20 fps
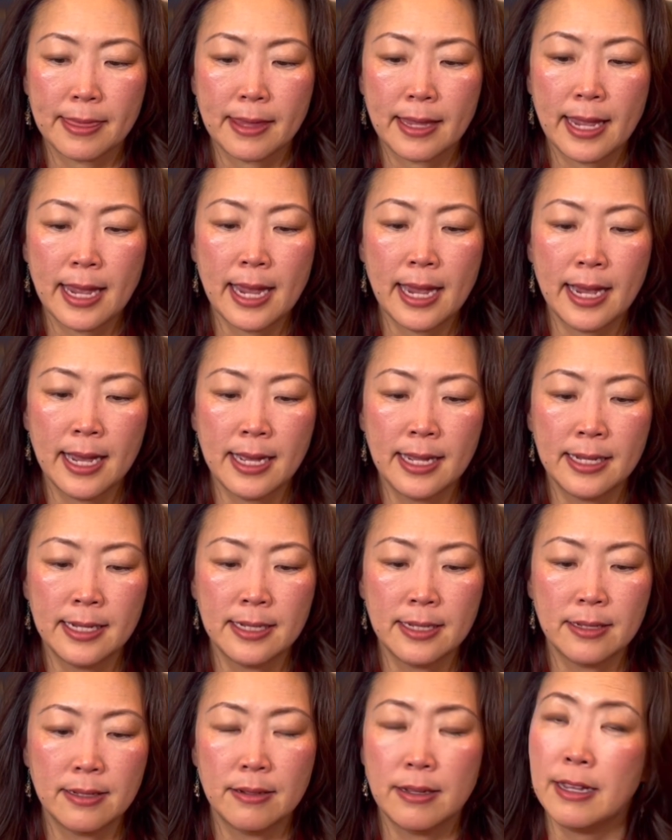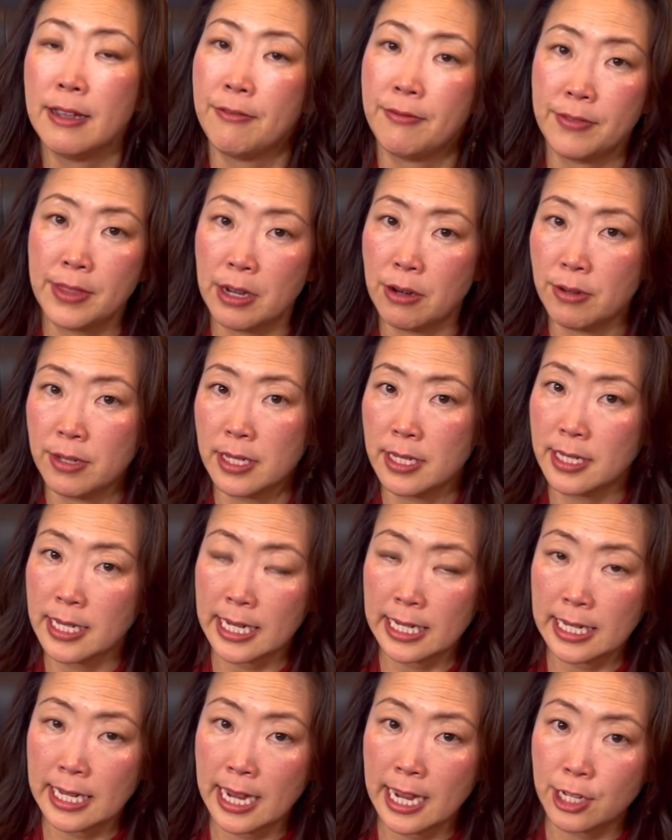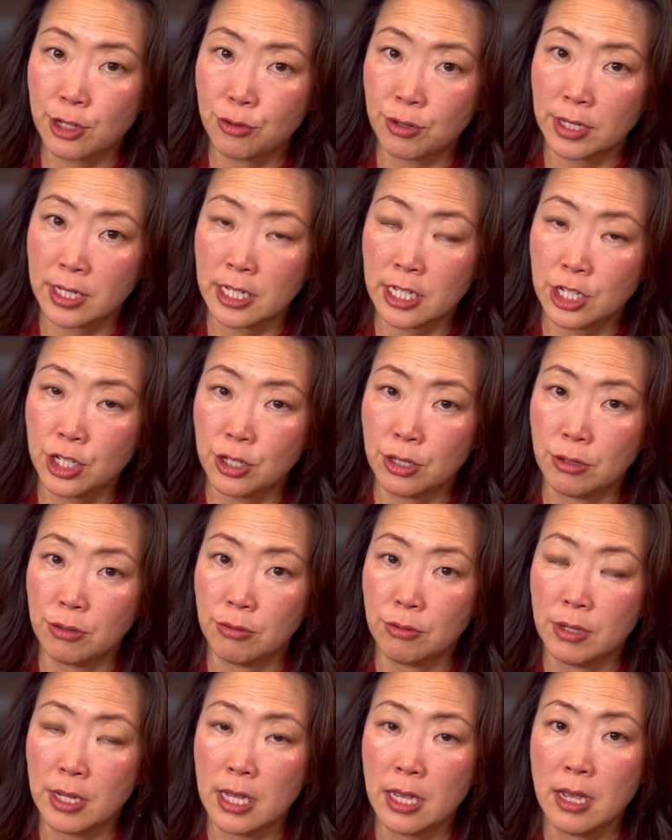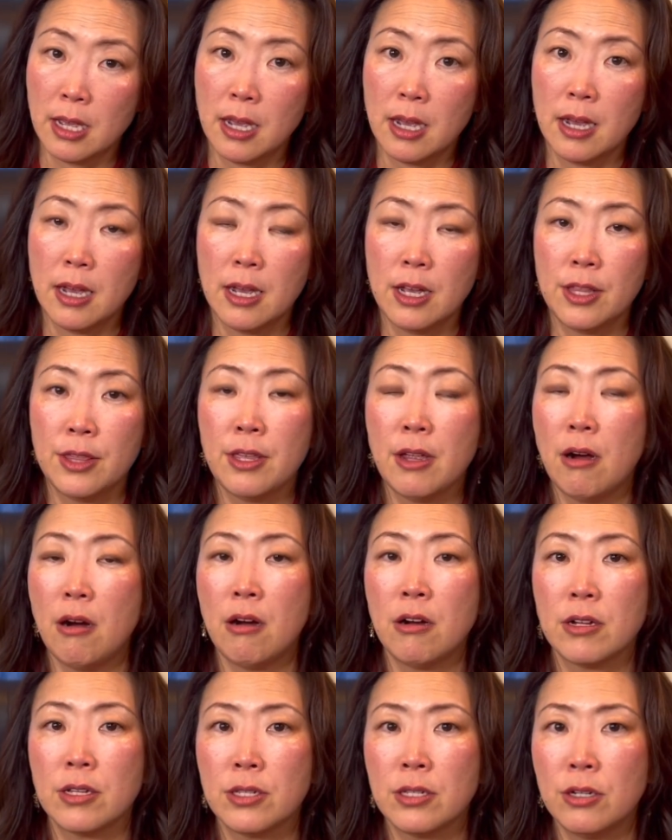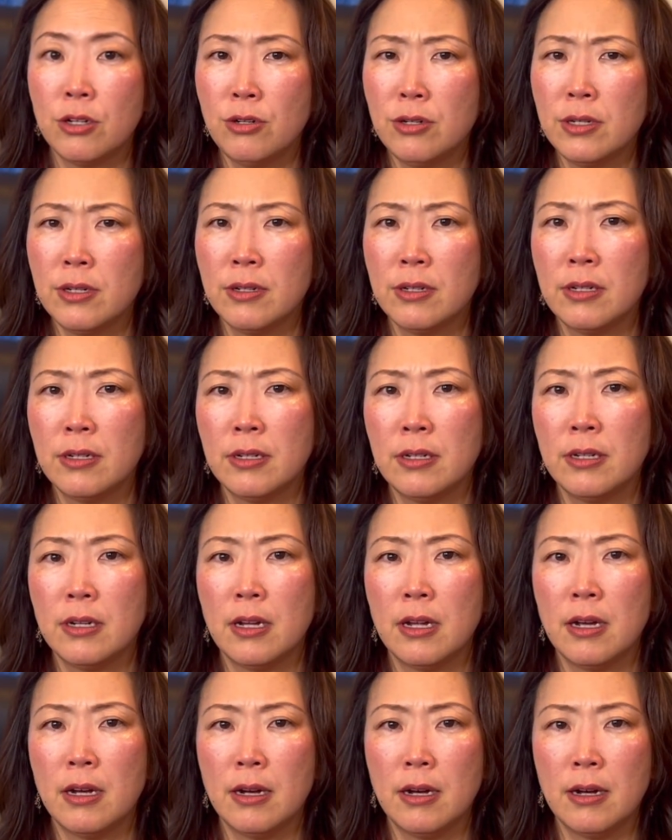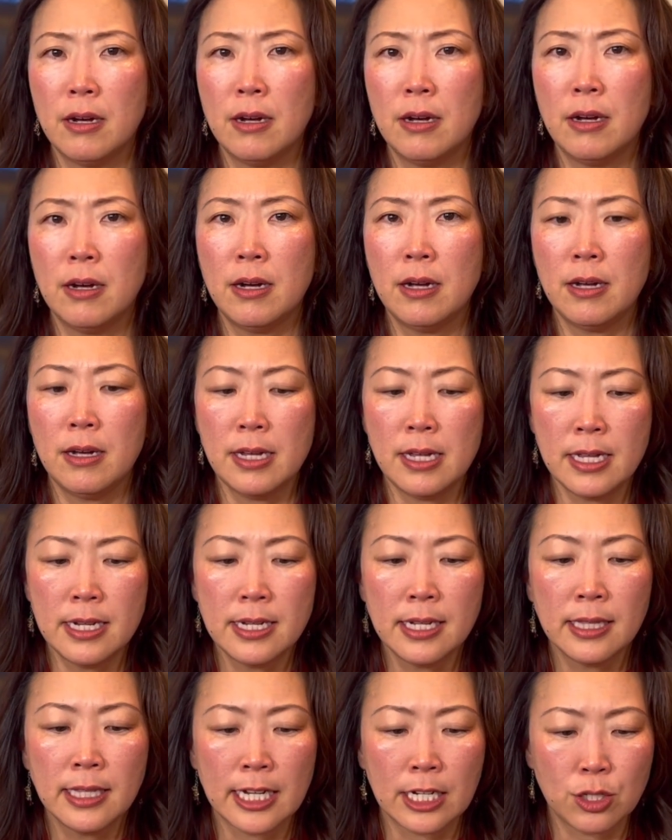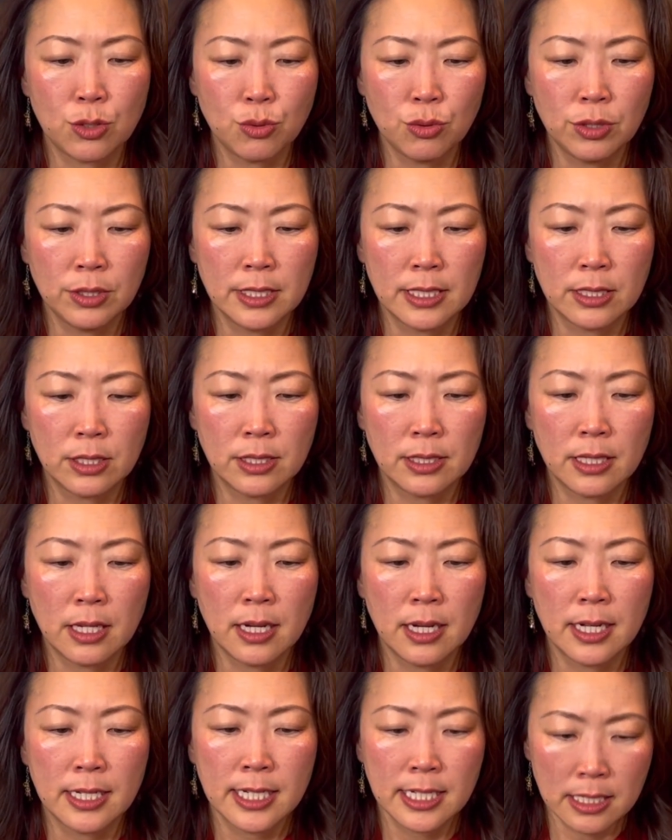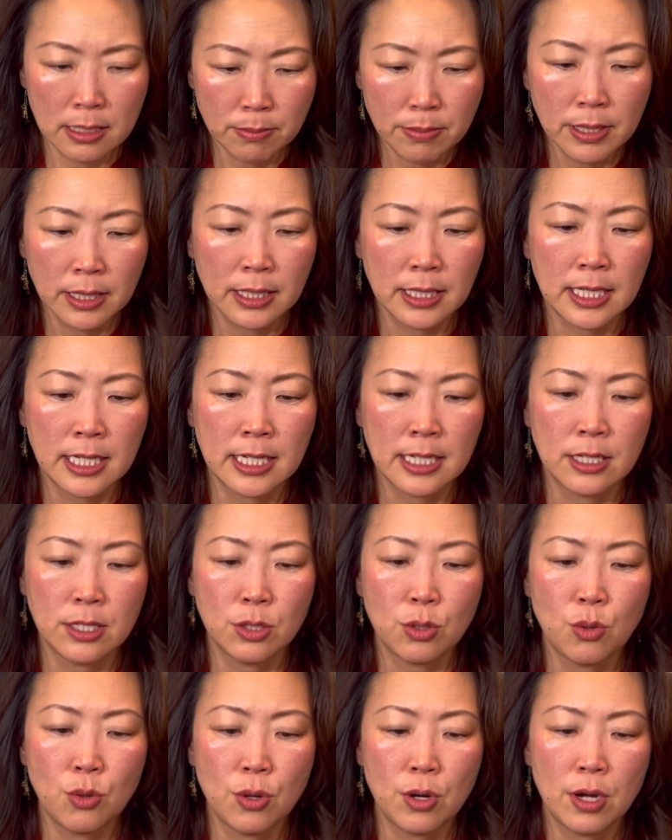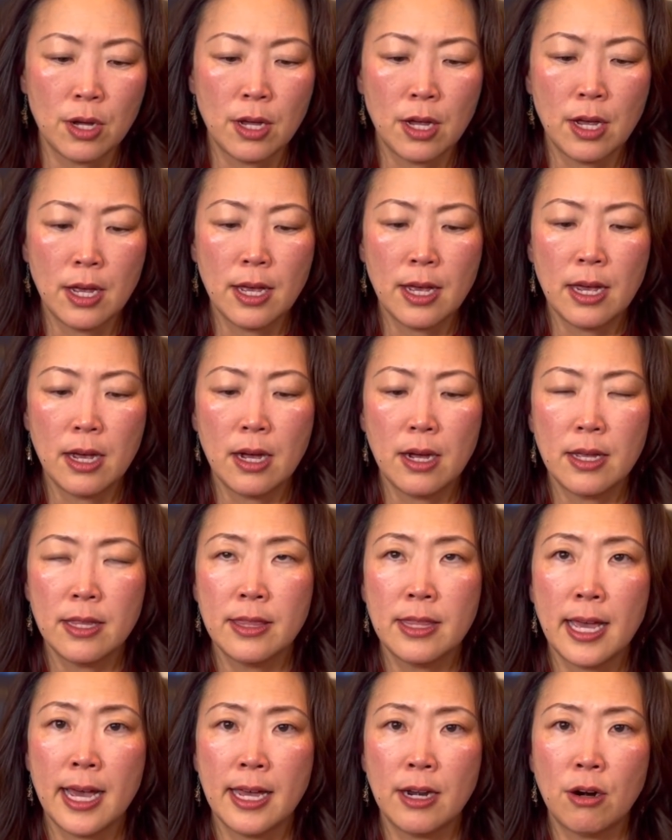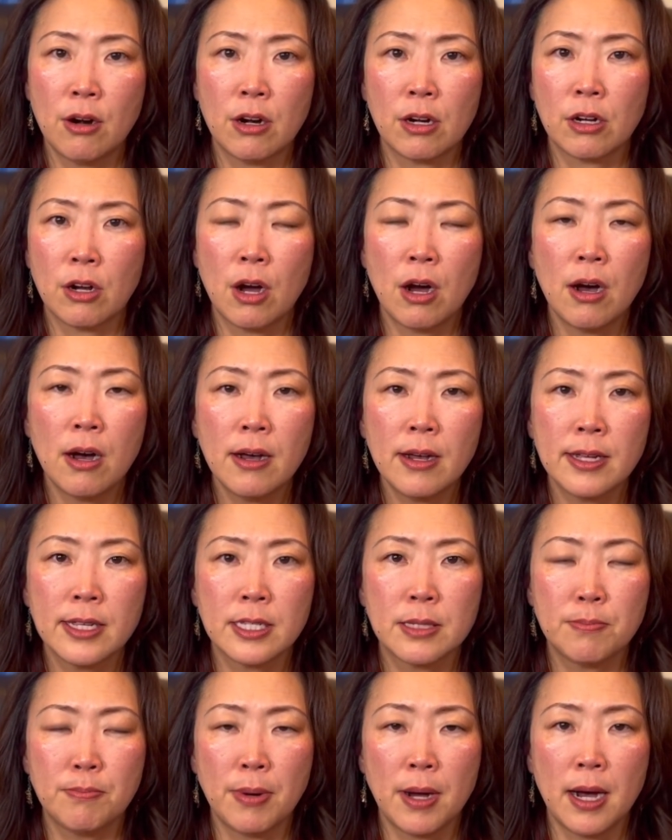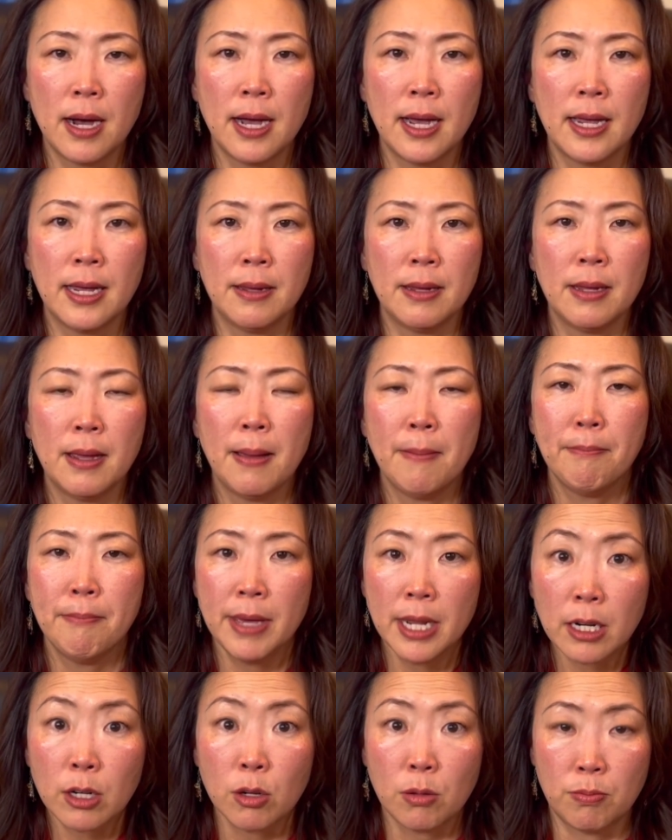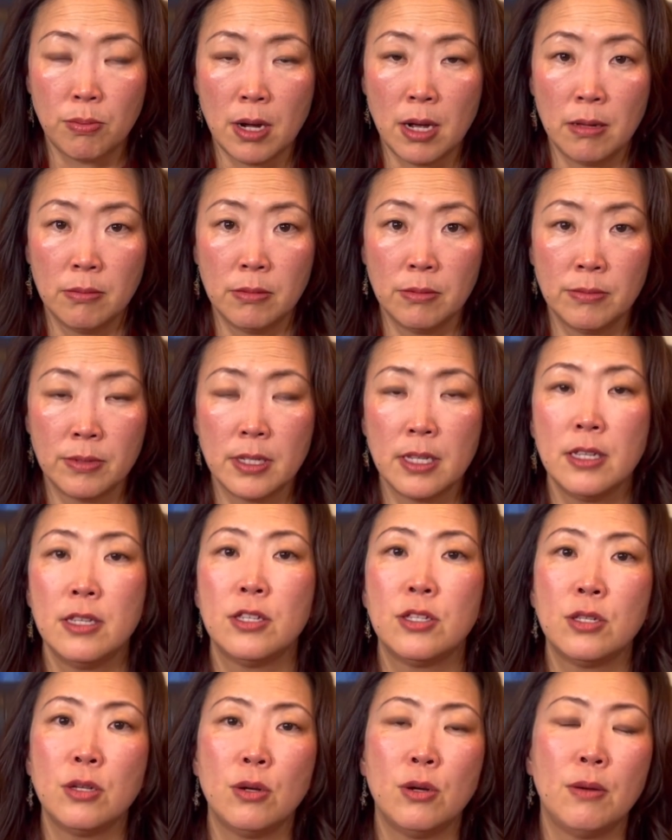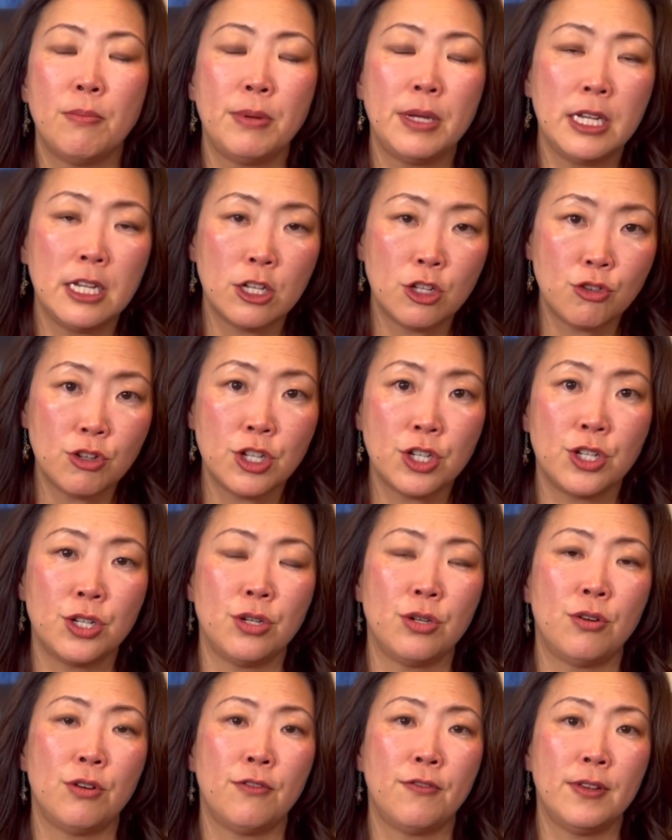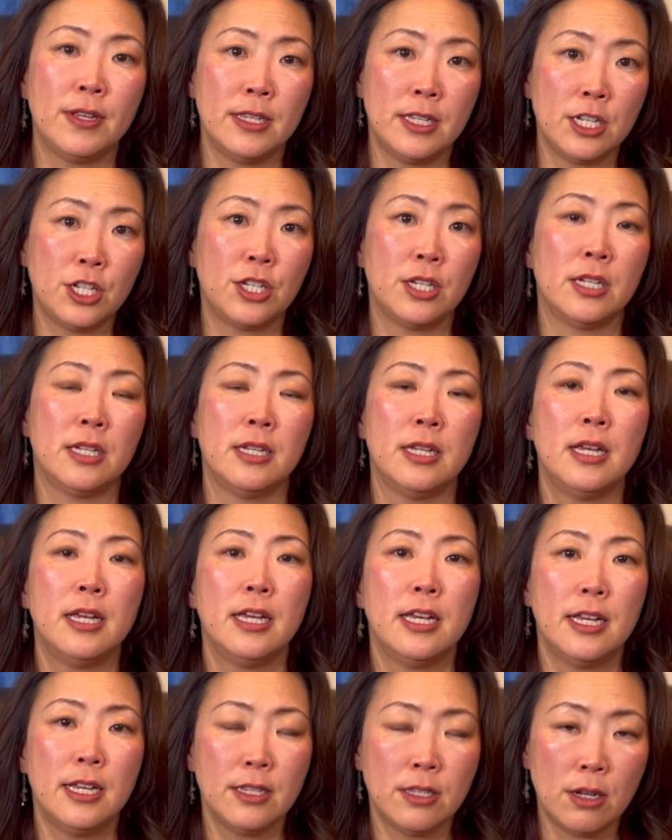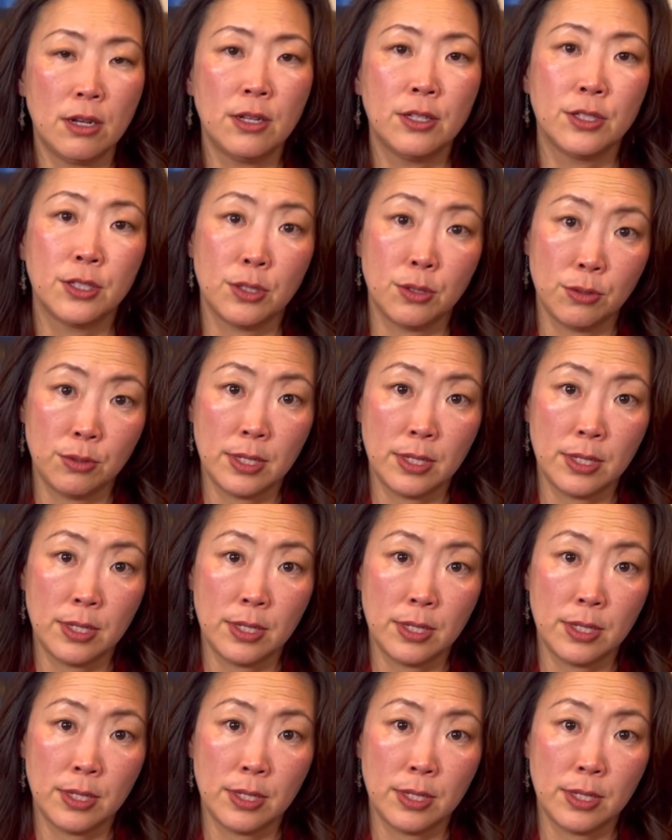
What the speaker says: and if there's a psychiatric issue. There are certain intellectual disabilities that are caused by medical problems, and so a pediatrician or a physician is also